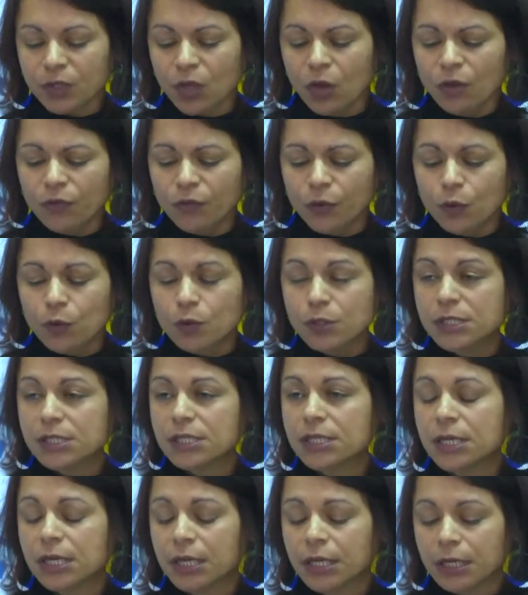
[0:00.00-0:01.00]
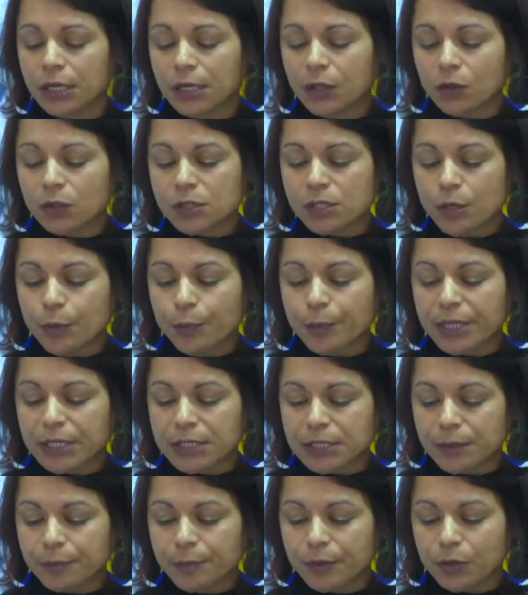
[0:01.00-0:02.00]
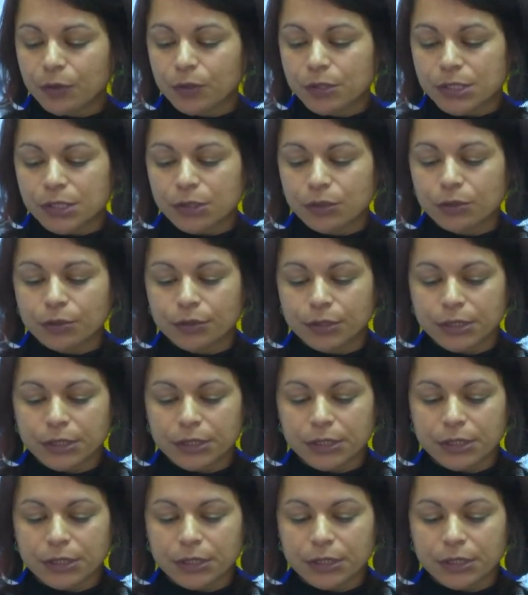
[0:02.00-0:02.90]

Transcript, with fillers: Of course, he also beat her because he could.